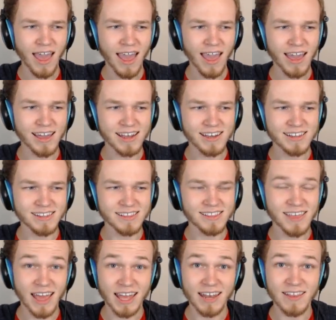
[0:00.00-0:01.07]
And
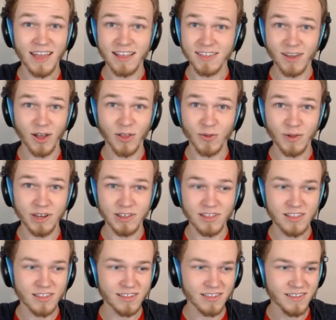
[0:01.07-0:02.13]
then that's all the
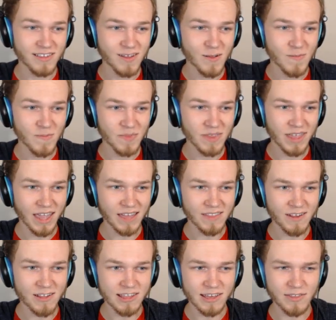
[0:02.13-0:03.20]
riddles. And
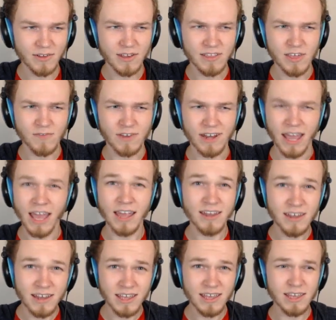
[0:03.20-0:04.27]
there's either a different
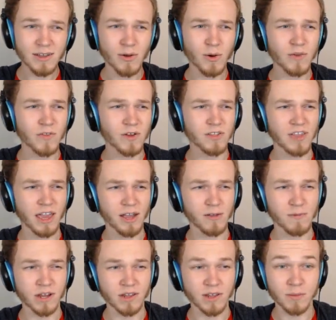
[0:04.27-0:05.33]
ending, or there's like a
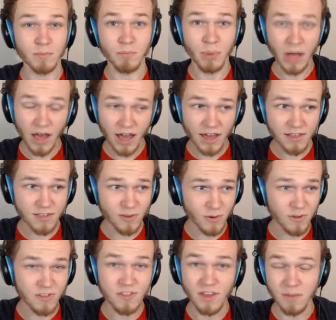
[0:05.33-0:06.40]
Riddler boss,
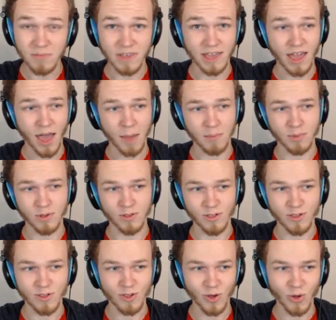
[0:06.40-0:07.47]
or something happens.
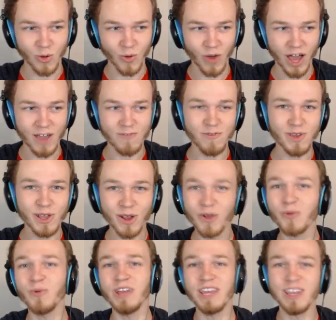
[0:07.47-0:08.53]
So I figured
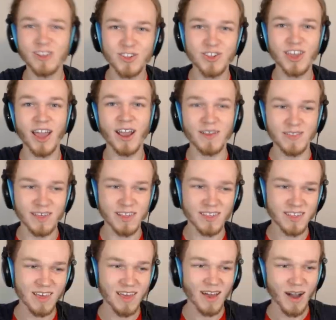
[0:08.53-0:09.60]
we could share
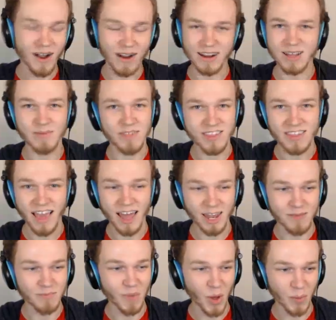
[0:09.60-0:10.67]
this Arkham
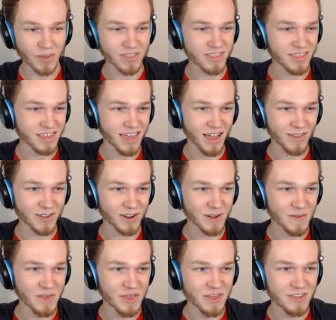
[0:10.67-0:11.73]
Asylum moment together.
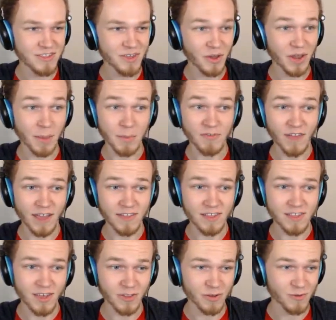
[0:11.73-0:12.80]
So let me find
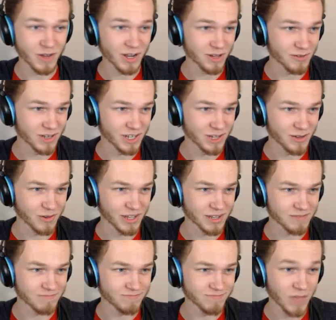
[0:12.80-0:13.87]
this other riddle really quick.
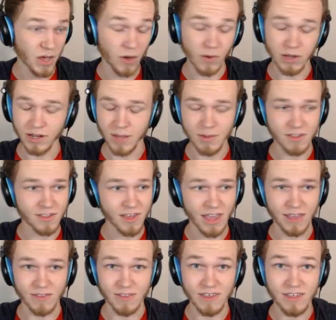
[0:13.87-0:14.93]
Oh, and let me
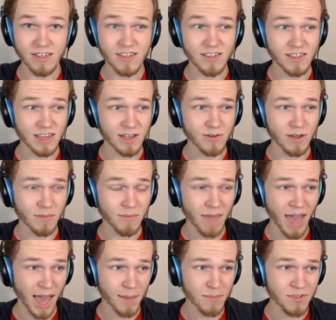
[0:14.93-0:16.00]
say, these secret
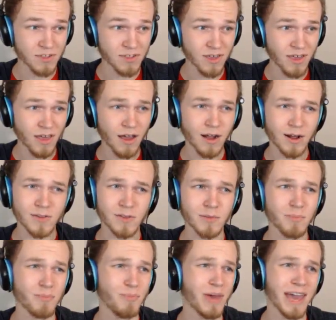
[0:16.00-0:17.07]
maps are the
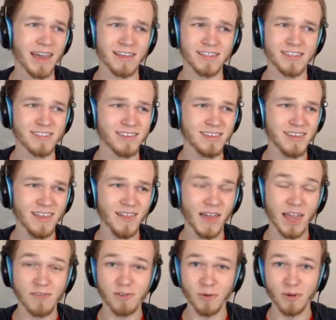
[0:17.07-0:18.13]
best.
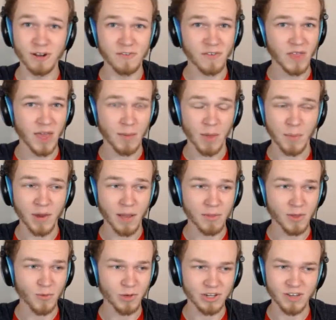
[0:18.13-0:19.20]
Like, if it weren't for them, I
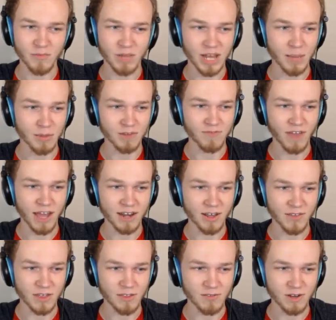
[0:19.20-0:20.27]
probably wouldn't have been able to find all
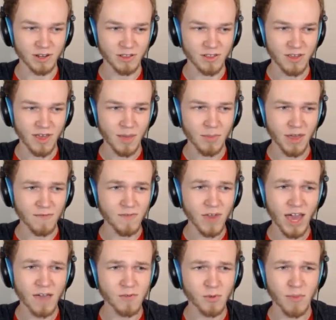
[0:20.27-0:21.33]
these riddles. But if you
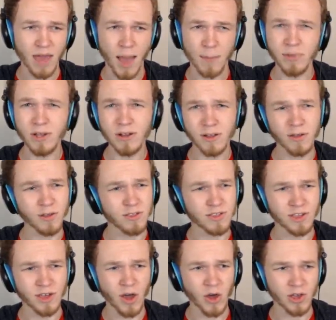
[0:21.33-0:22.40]
have a map, you're good
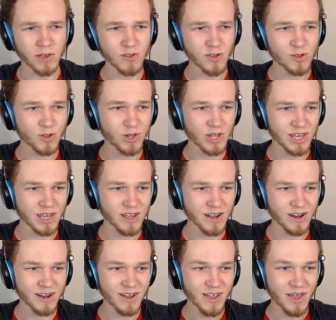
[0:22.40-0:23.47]
to go. You just click
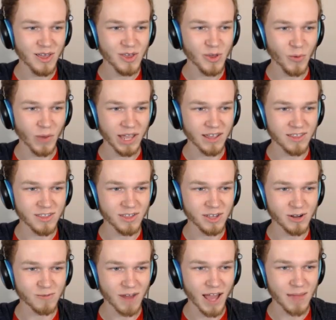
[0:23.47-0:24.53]
here, you wait until
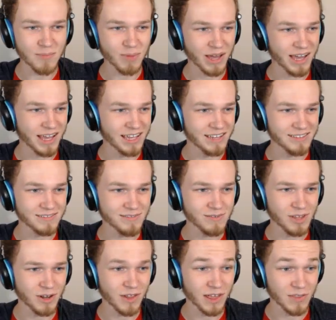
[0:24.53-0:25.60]
you're right by,
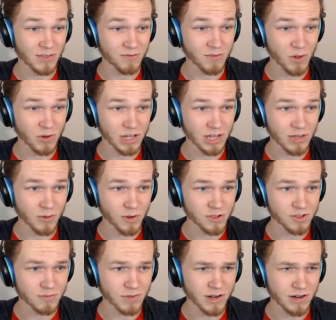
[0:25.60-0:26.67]
you know, like the floaty
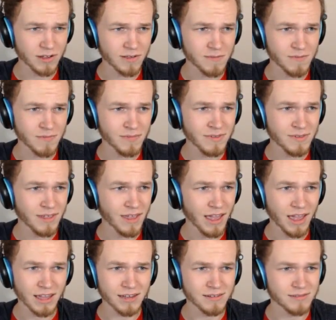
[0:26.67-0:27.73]
question mark.
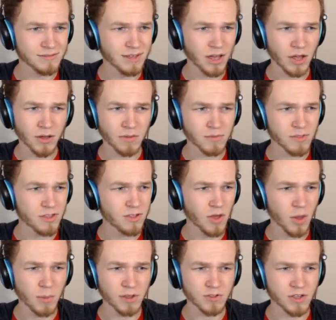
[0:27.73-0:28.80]
And, oh,
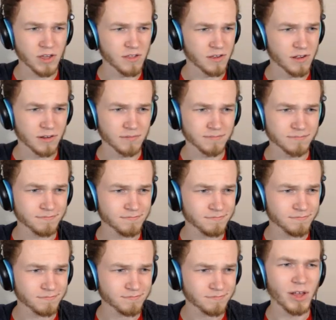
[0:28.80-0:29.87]
so much easier.
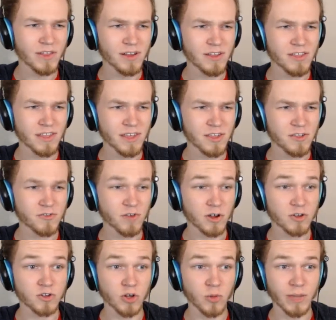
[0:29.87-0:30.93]
Oh, there's this
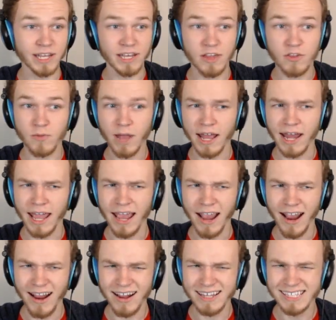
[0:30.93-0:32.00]
structural weakness right
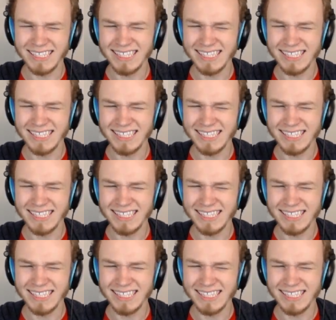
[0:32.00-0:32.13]
here.